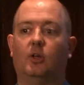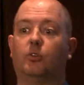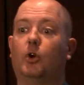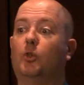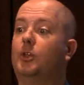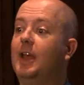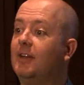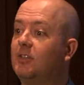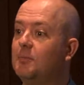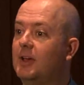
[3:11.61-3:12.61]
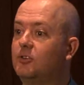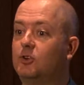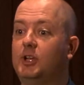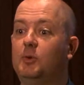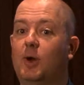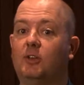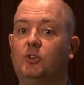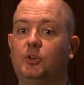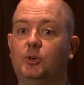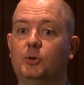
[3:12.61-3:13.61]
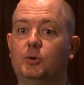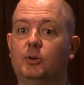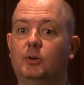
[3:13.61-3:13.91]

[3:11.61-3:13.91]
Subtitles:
So the next semester, he went to